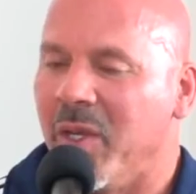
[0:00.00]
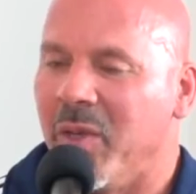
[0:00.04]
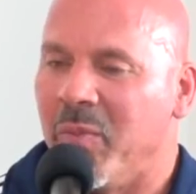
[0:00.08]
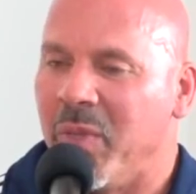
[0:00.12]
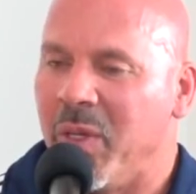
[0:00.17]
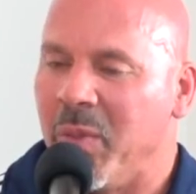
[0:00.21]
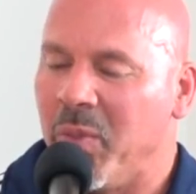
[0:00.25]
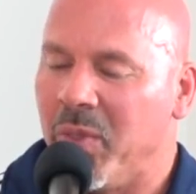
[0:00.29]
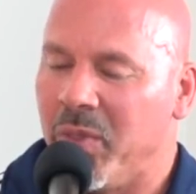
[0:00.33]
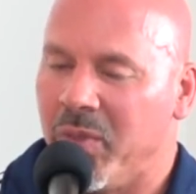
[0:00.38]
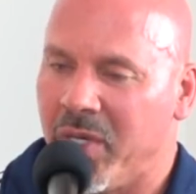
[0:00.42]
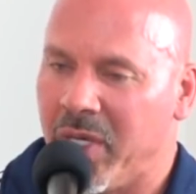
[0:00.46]

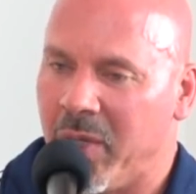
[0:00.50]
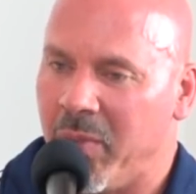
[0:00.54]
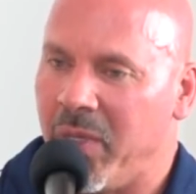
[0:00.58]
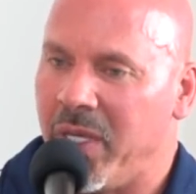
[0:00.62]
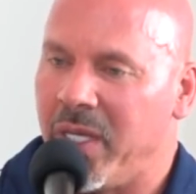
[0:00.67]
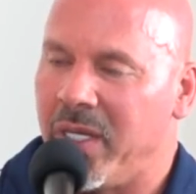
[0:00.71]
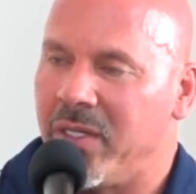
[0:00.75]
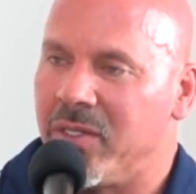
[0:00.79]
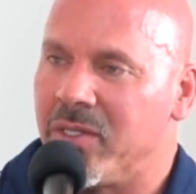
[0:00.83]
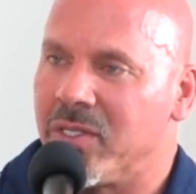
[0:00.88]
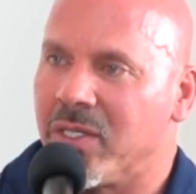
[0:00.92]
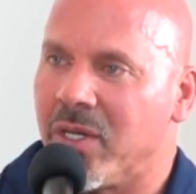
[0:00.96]
people who come
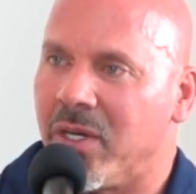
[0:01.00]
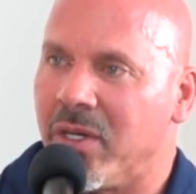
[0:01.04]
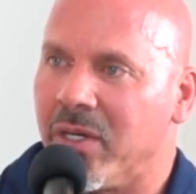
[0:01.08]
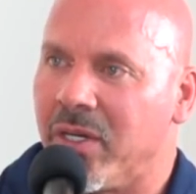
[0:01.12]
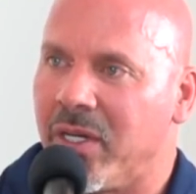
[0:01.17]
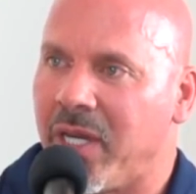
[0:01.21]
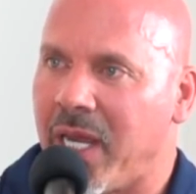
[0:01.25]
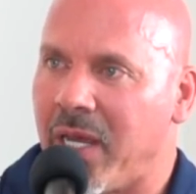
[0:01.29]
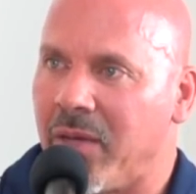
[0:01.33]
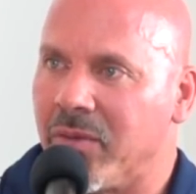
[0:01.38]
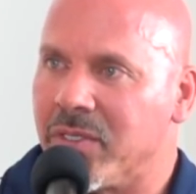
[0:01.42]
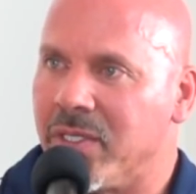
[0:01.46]
in and
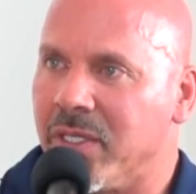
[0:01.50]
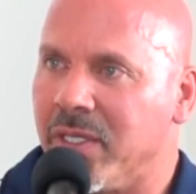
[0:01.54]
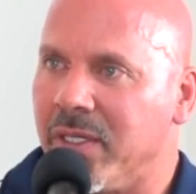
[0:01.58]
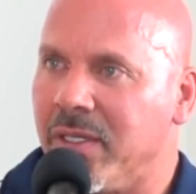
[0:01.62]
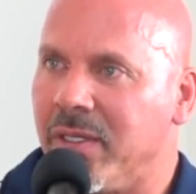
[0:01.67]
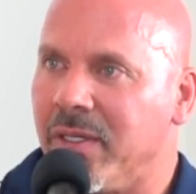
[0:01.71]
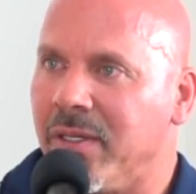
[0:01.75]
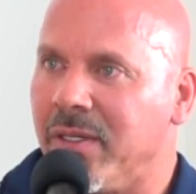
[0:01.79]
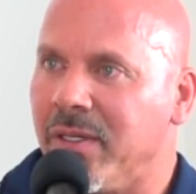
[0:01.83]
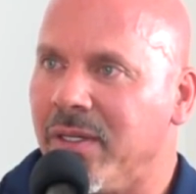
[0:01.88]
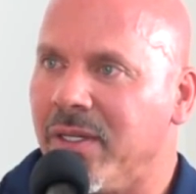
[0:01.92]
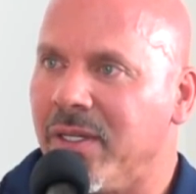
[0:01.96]
start
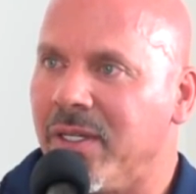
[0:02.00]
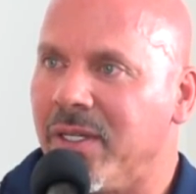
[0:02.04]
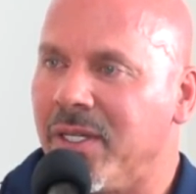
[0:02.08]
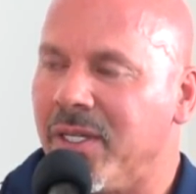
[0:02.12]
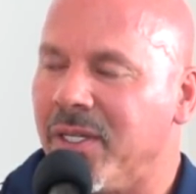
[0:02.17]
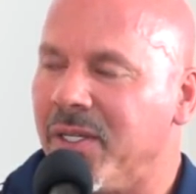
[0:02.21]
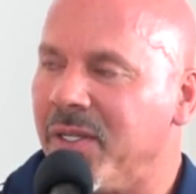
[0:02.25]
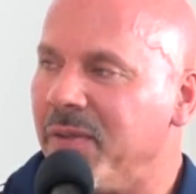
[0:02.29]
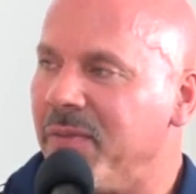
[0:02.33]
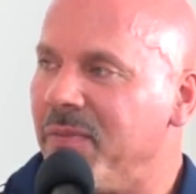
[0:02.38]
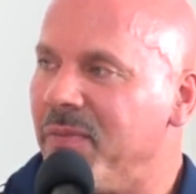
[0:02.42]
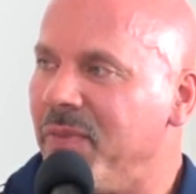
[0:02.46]
counting,
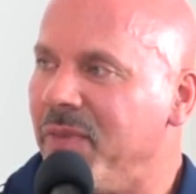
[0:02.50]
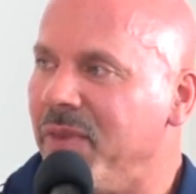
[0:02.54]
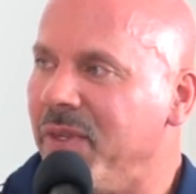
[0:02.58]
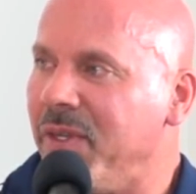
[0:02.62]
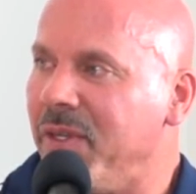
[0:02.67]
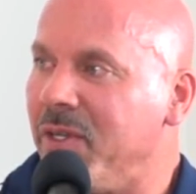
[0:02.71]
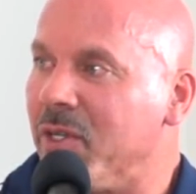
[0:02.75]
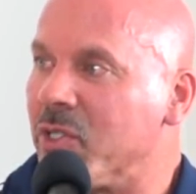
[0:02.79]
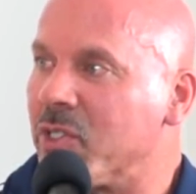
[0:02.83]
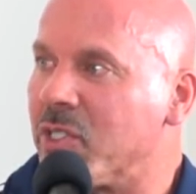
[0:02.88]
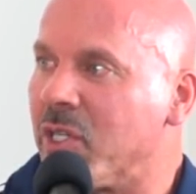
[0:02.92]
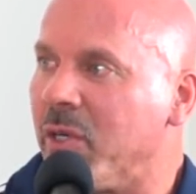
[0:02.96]

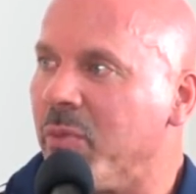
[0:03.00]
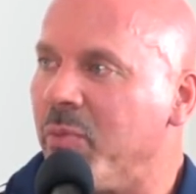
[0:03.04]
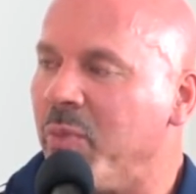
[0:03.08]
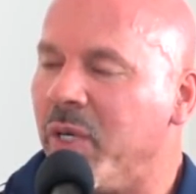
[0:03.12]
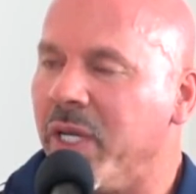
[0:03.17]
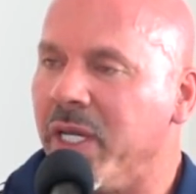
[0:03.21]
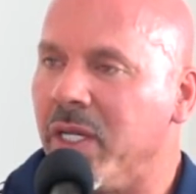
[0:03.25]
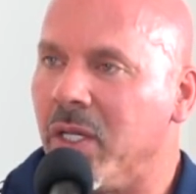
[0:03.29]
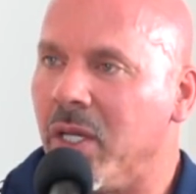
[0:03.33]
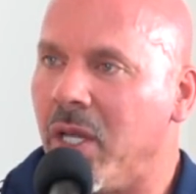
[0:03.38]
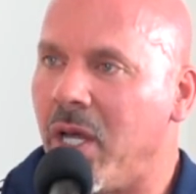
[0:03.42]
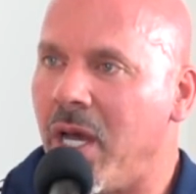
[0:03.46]
you know, start
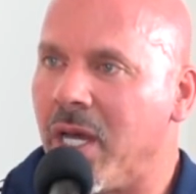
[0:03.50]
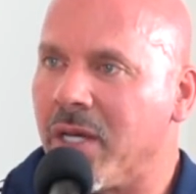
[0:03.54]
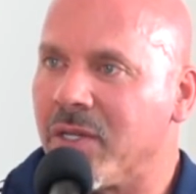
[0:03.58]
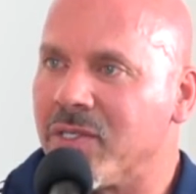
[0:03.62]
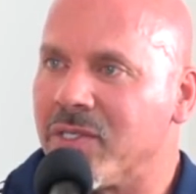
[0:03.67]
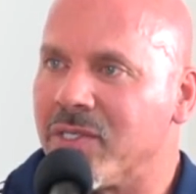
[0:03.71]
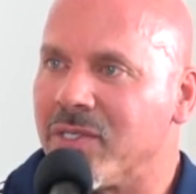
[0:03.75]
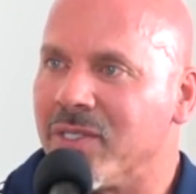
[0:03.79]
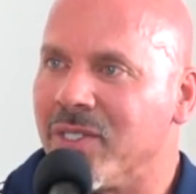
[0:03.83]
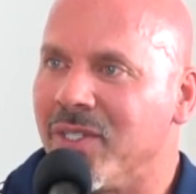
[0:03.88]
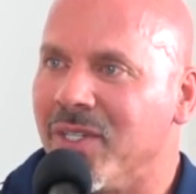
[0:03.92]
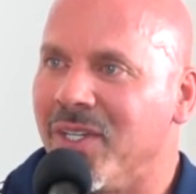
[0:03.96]
putting
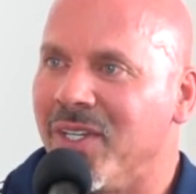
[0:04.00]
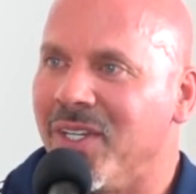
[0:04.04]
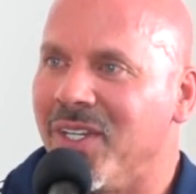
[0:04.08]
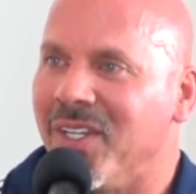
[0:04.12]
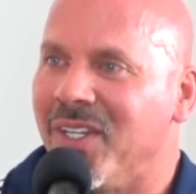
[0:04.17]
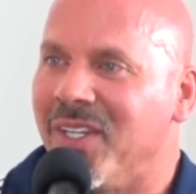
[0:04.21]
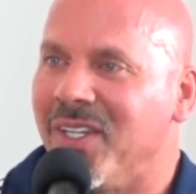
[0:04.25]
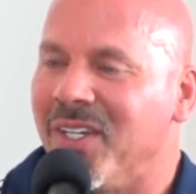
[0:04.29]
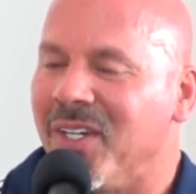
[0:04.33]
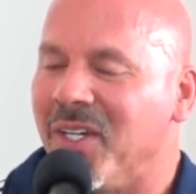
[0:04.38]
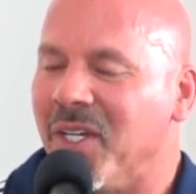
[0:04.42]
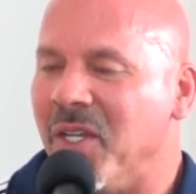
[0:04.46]
locks
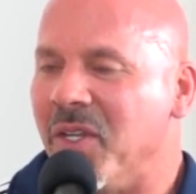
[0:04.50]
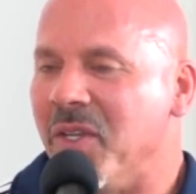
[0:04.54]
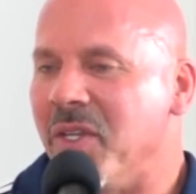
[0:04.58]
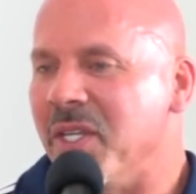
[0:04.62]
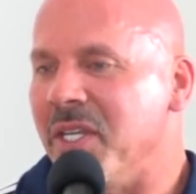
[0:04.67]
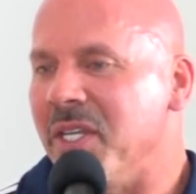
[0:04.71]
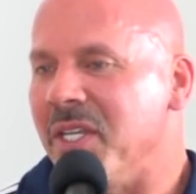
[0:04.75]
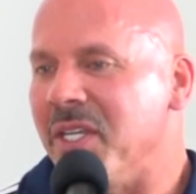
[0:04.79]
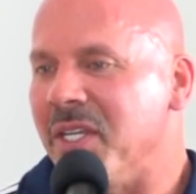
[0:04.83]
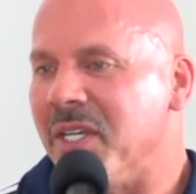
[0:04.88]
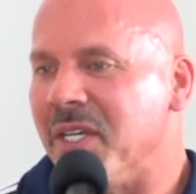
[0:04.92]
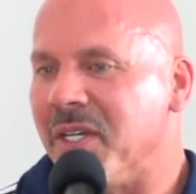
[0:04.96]
on
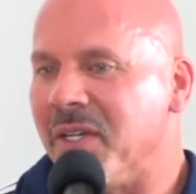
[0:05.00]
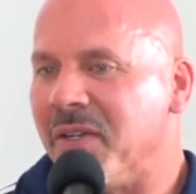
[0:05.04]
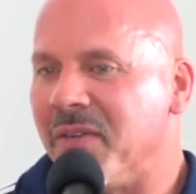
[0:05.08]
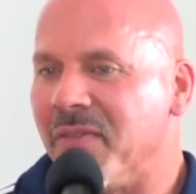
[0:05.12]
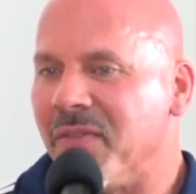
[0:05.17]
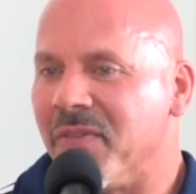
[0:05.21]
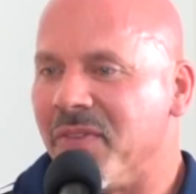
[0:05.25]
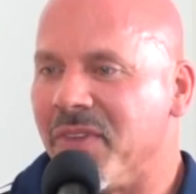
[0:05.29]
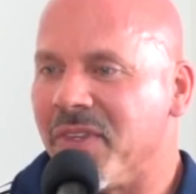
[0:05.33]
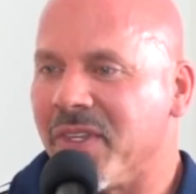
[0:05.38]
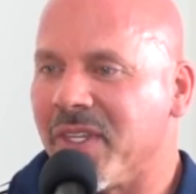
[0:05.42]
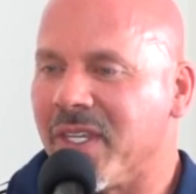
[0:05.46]
the
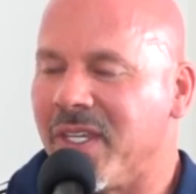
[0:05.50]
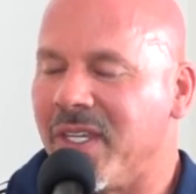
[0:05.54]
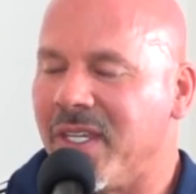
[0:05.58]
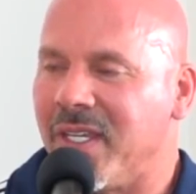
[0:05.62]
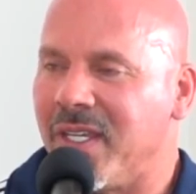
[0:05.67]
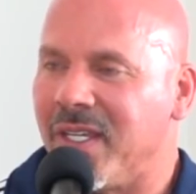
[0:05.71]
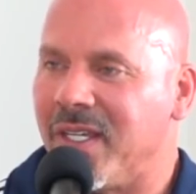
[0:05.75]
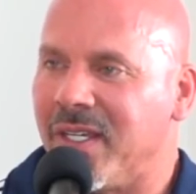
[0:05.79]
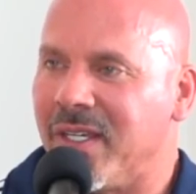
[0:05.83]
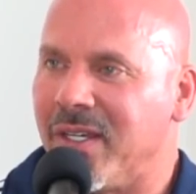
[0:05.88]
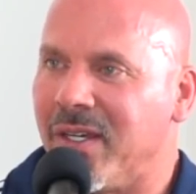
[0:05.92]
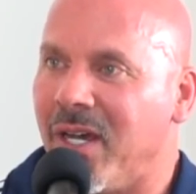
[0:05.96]

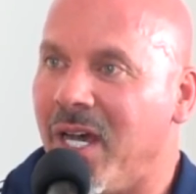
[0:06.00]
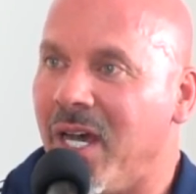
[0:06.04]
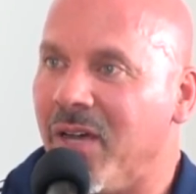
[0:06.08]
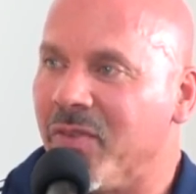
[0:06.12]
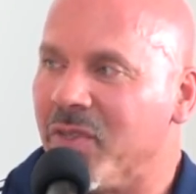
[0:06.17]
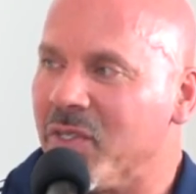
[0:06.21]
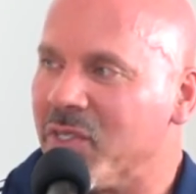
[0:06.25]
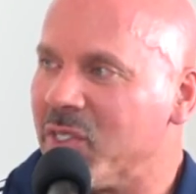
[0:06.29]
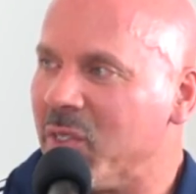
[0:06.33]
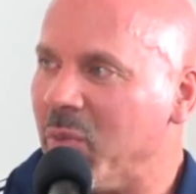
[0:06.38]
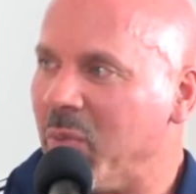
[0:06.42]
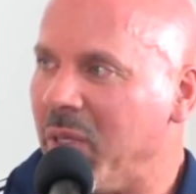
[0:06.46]

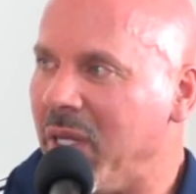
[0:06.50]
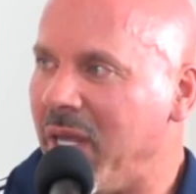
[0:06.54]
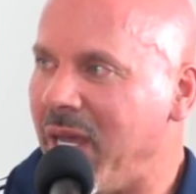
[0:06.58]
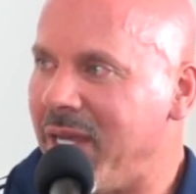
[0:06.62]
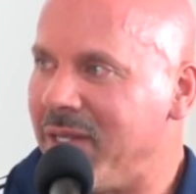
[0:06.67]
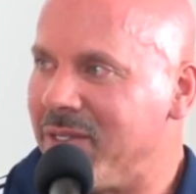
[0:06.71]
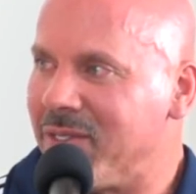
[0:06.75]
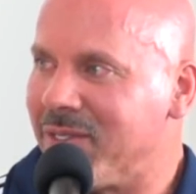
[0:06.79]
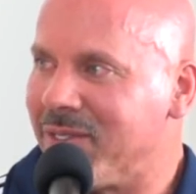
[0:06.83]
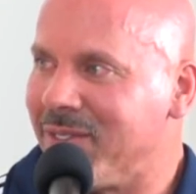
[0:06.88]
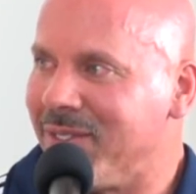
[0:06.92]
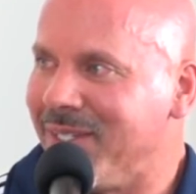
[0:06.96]
office
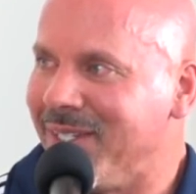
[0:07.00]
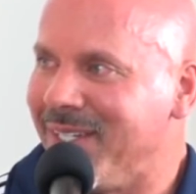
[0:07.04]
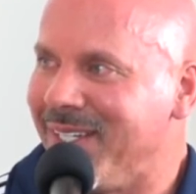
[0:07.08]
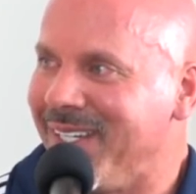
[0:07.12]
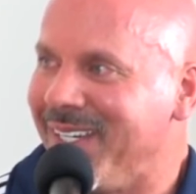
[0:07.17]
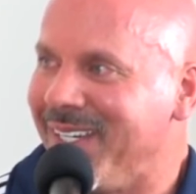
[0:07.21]
supplies.